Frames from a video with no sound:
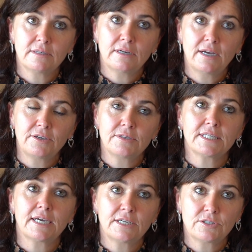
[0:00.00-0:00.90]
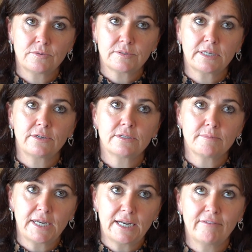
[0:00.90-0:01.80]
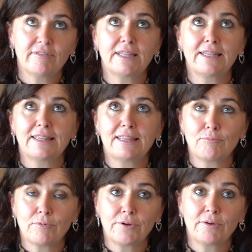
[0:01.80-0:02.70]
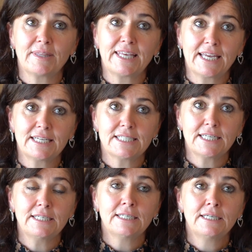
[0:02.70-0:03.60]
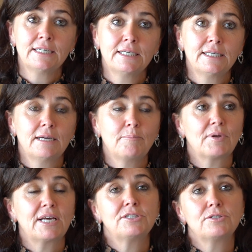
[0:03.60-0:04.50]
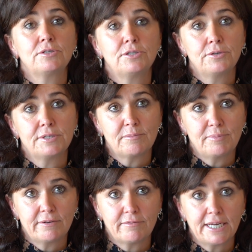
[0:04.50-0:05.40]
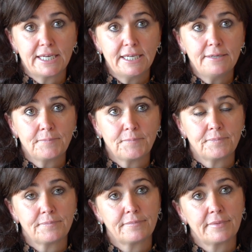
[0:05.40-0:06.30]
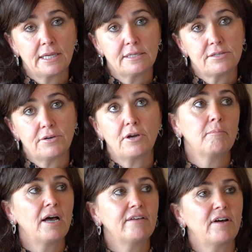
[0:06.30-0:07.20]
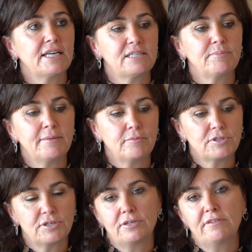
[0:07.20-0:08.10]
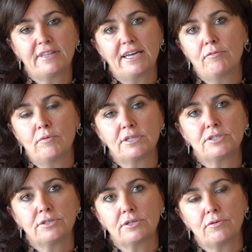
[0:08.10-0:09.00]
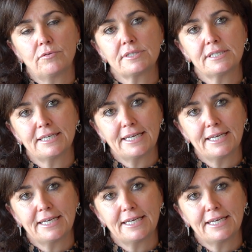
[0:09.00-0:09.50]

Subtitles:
I use the angels, I use my love and the room and the energy, but I do use a bit of Reiki. So my advice to people too, if they ever want to do courses in